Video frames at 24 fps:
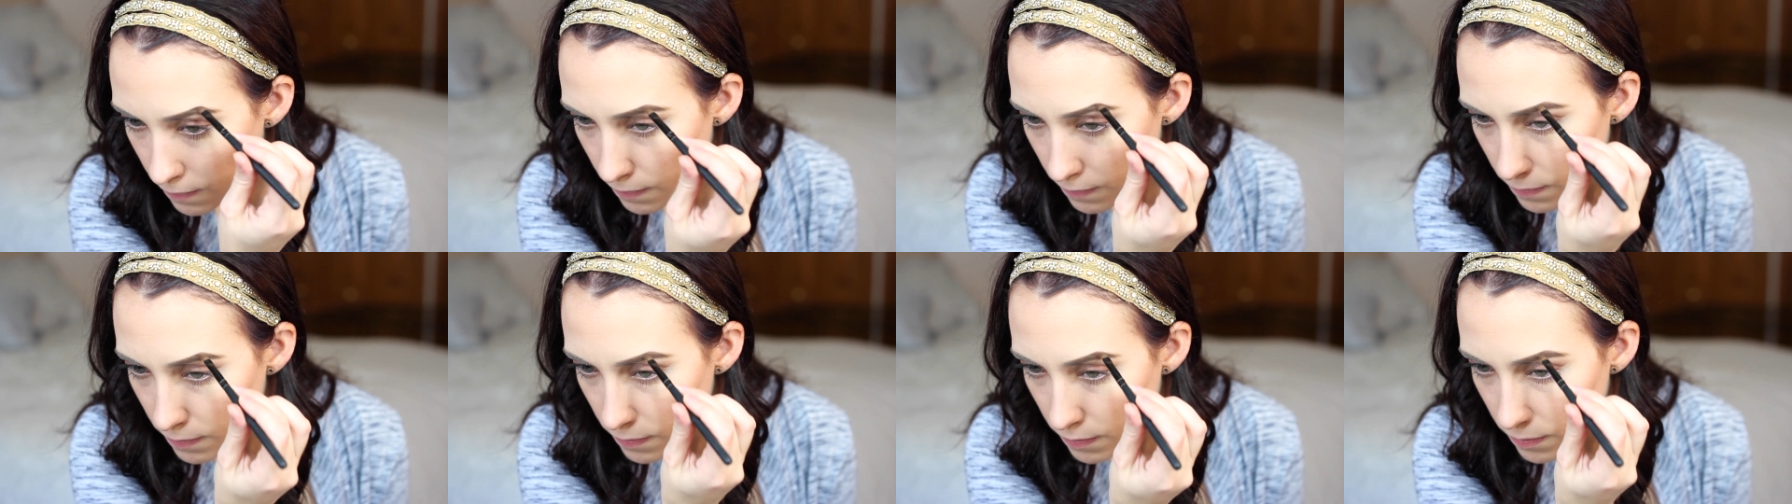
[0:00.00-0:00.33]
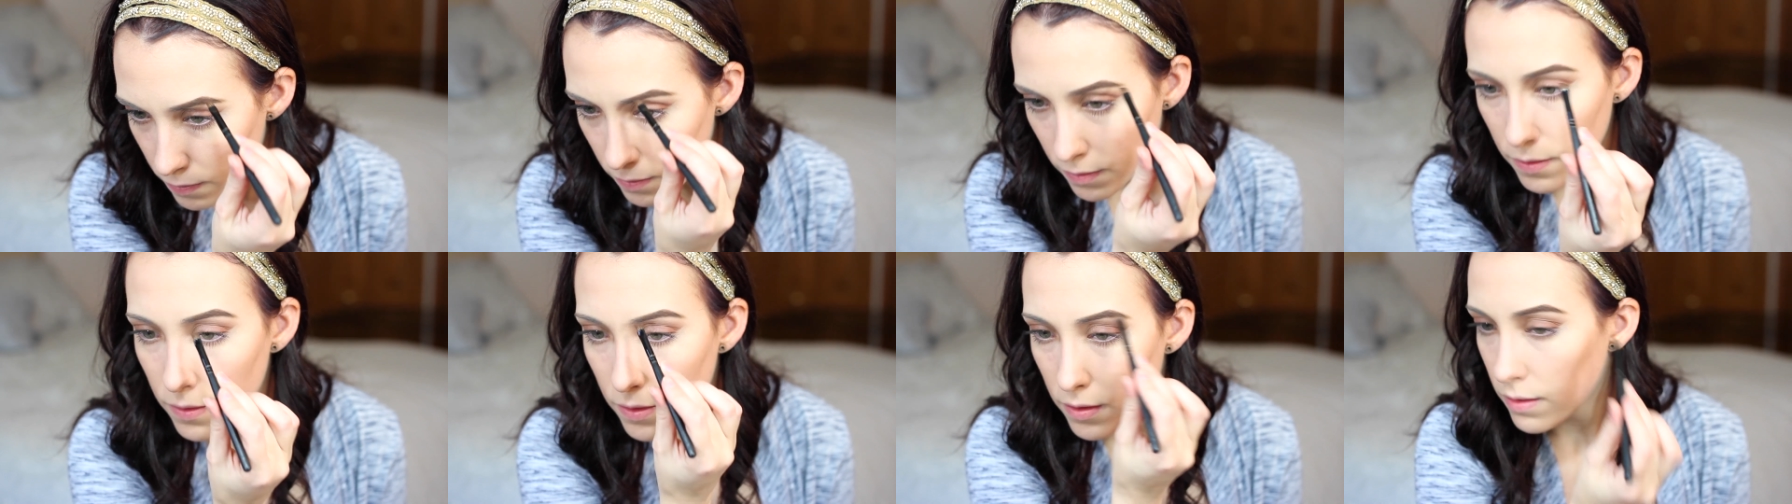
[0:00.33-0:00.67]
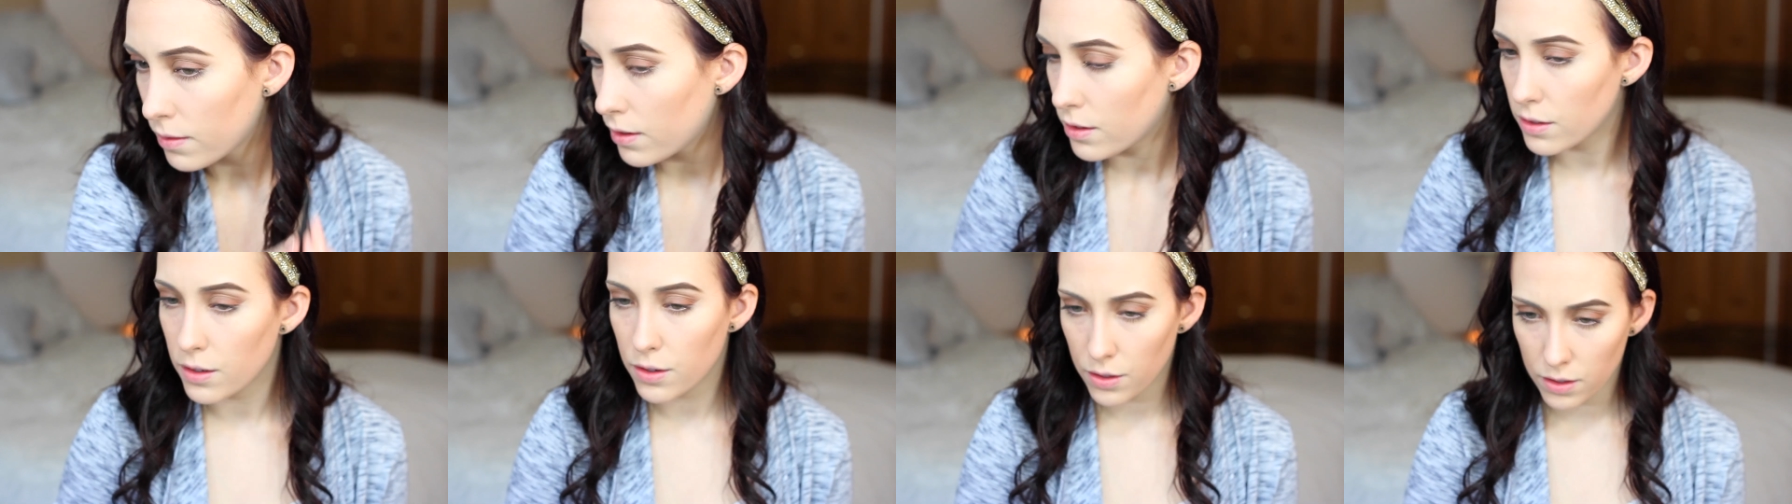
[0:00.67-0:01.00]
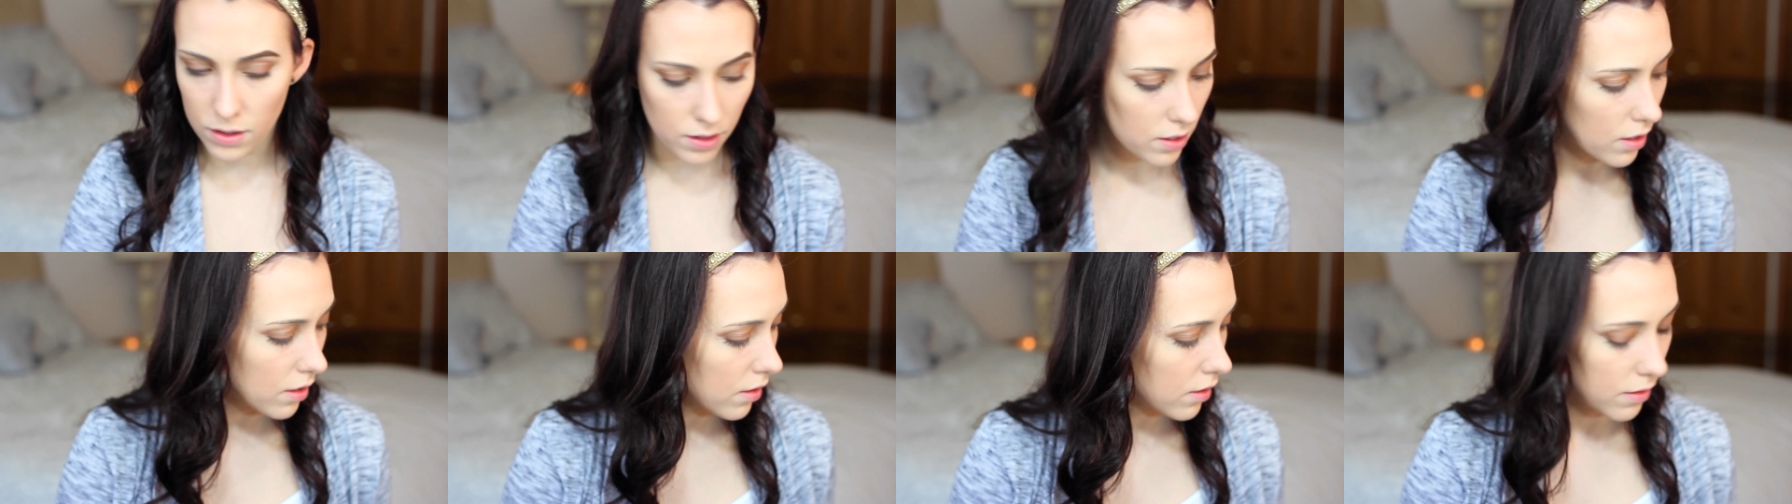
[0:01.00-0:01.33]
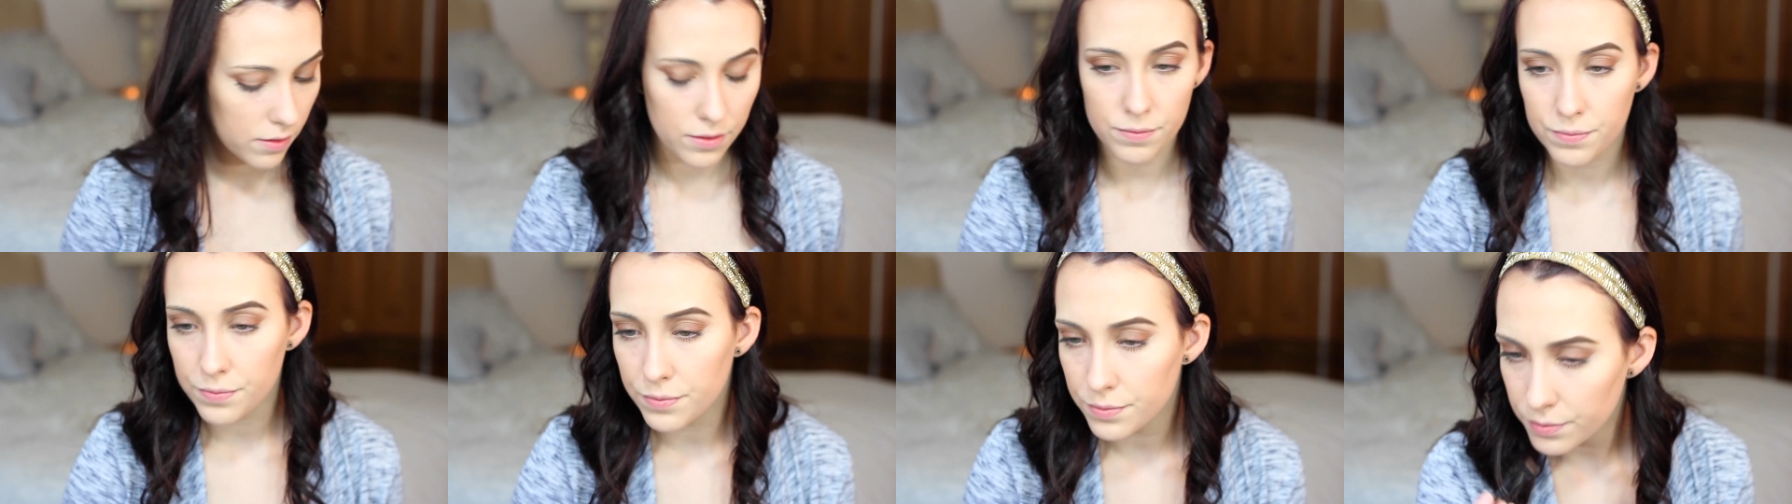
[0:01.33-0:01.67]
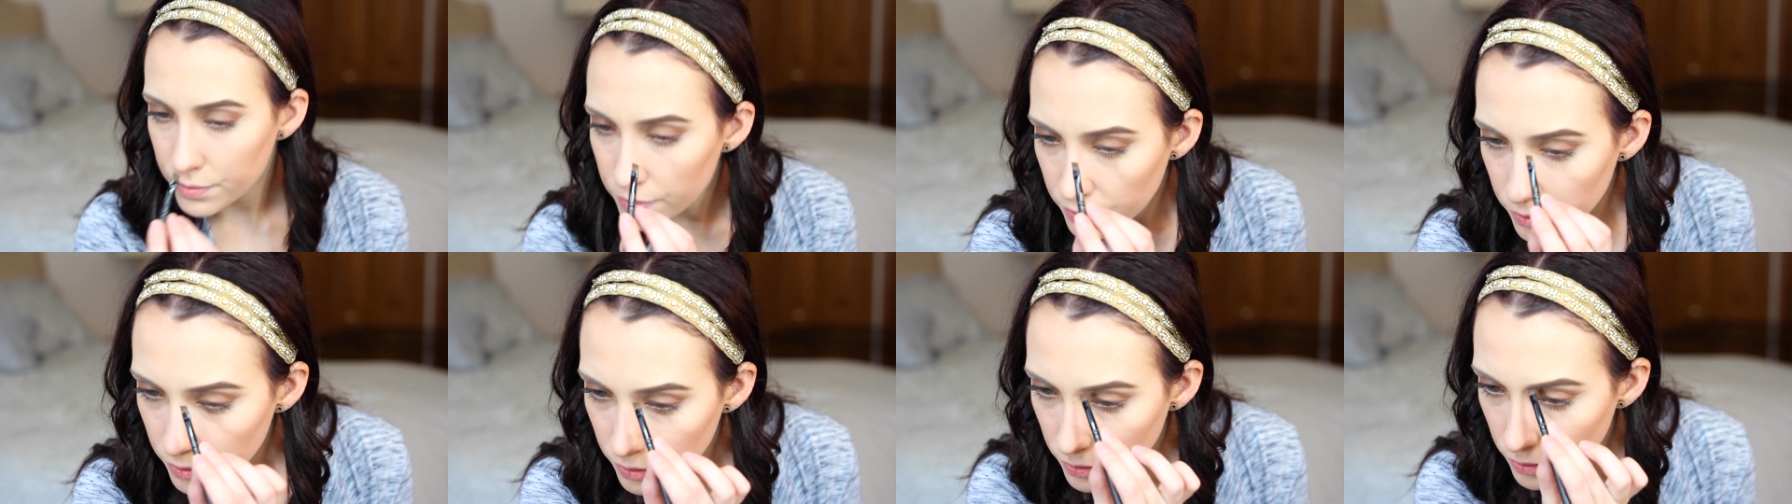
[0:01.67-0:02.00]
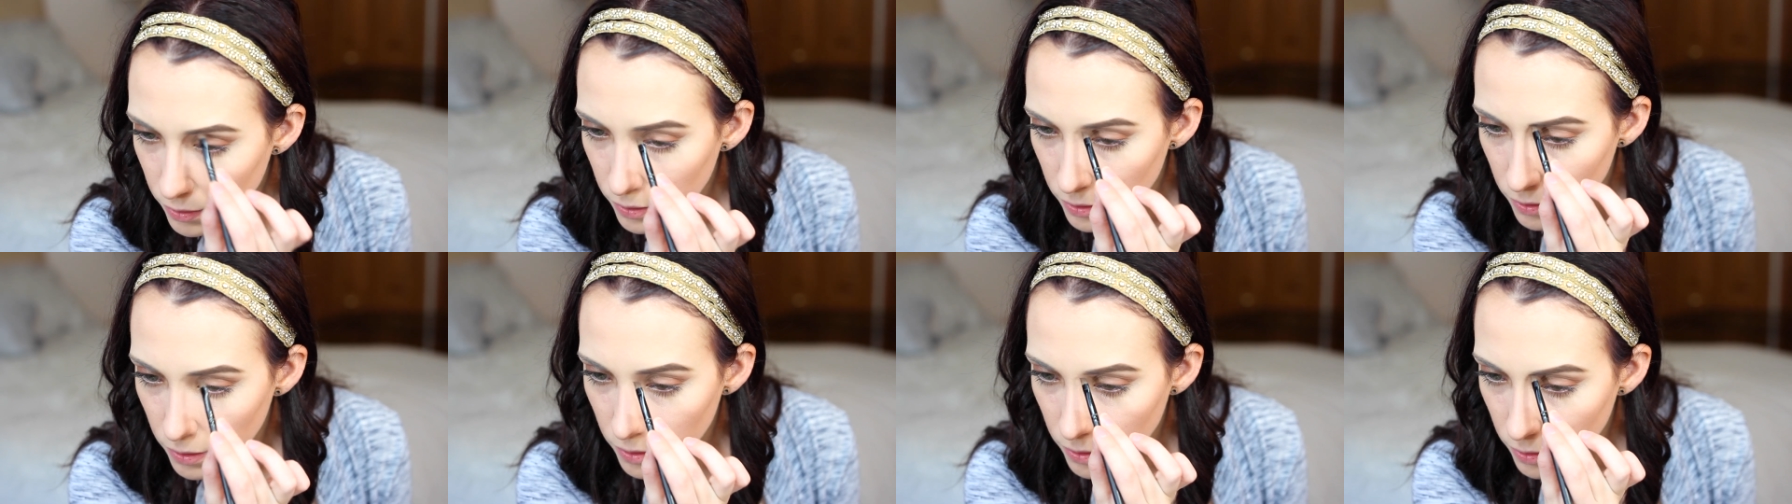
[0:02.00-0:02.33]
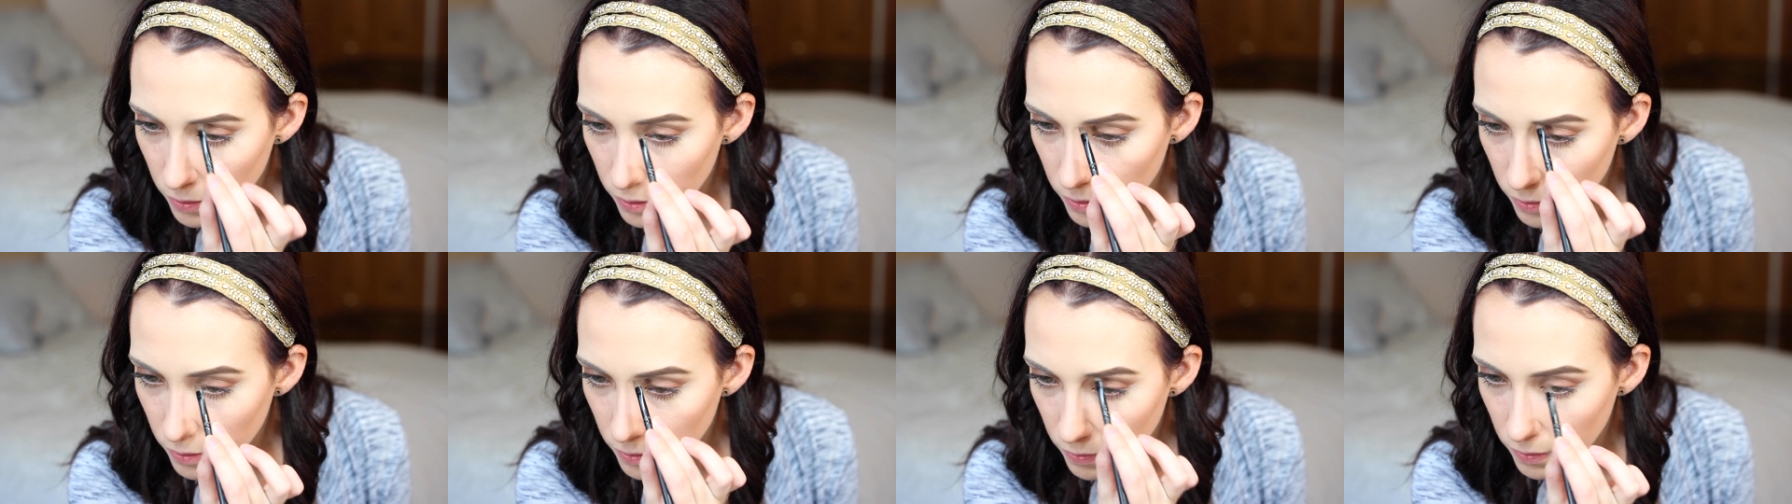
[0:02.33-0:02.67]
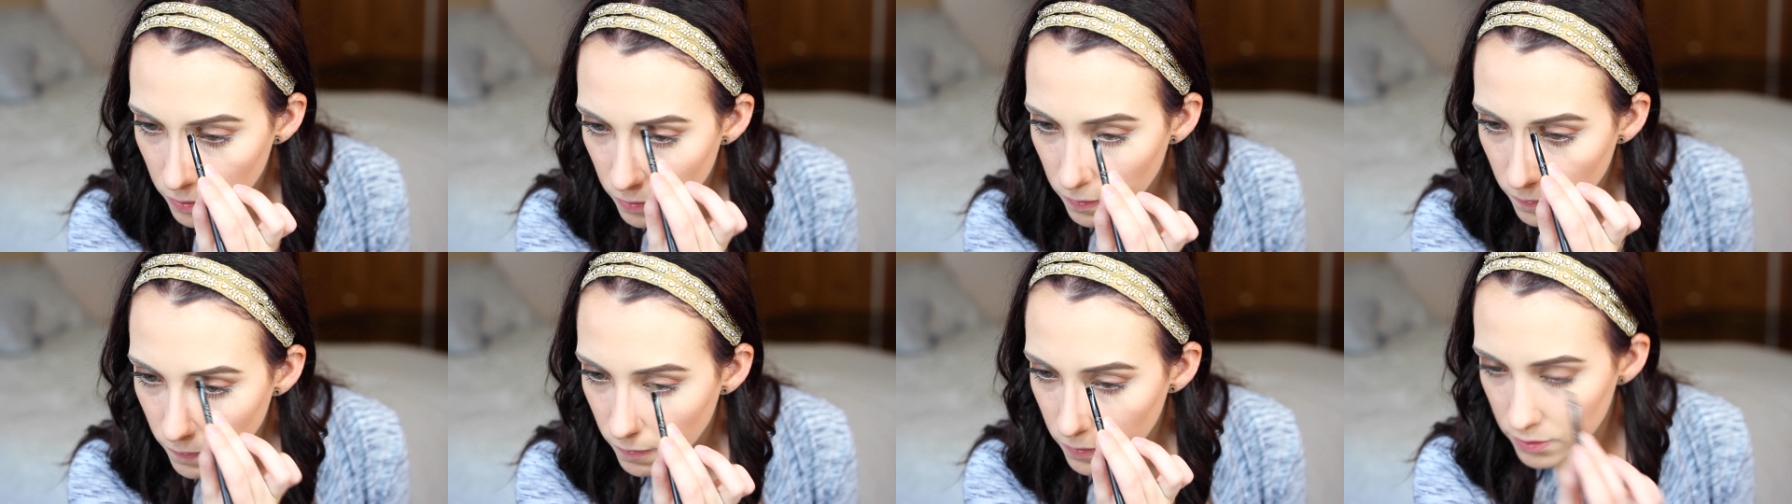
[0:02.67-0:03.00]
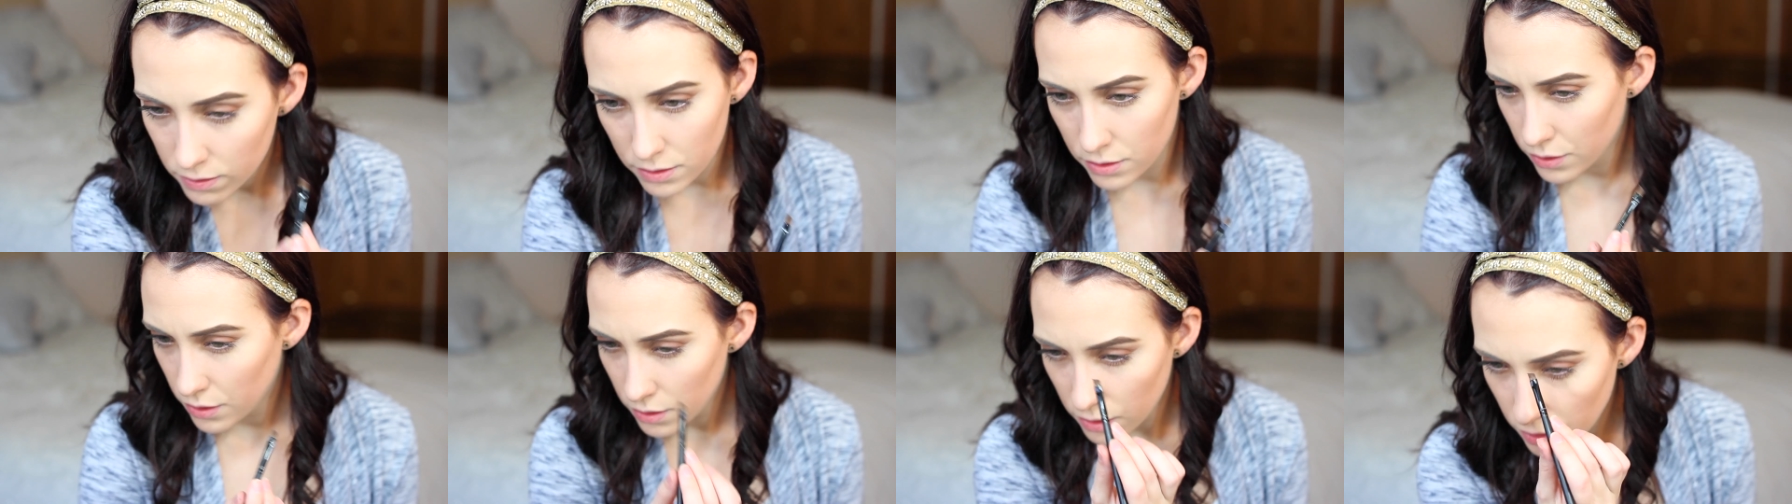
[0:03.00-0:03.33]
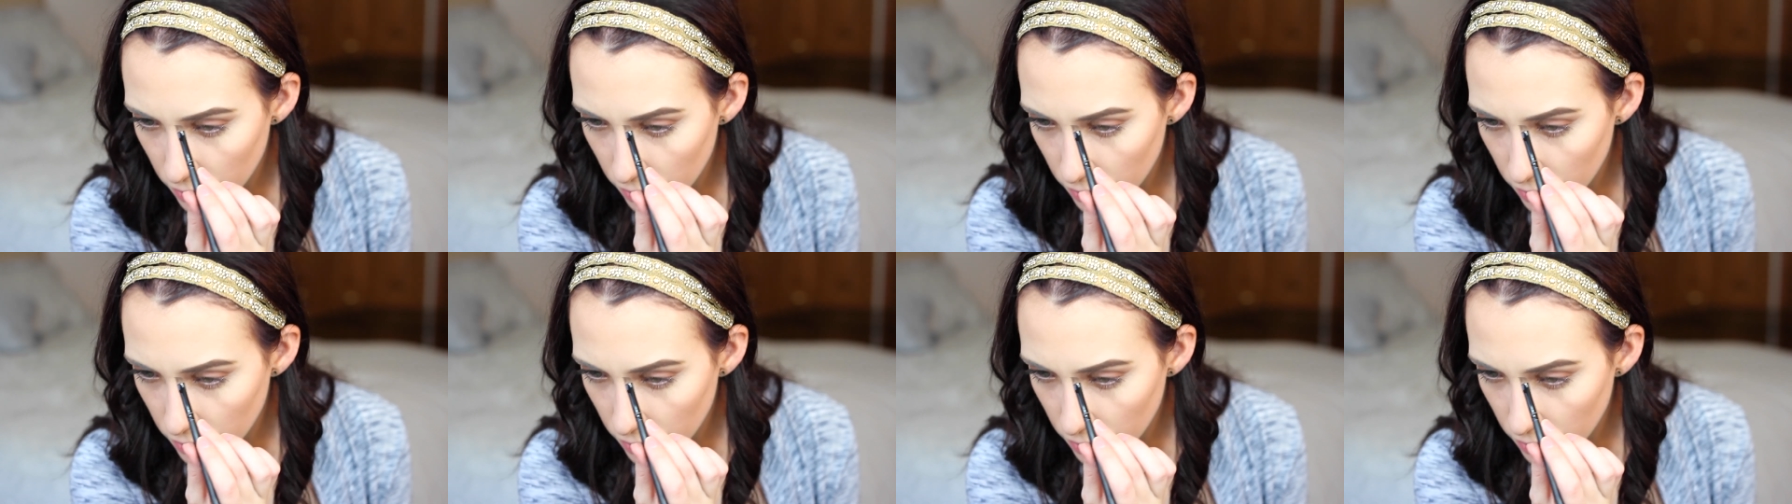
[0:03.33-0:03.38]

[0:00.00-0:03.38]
in and filling in some of the hairs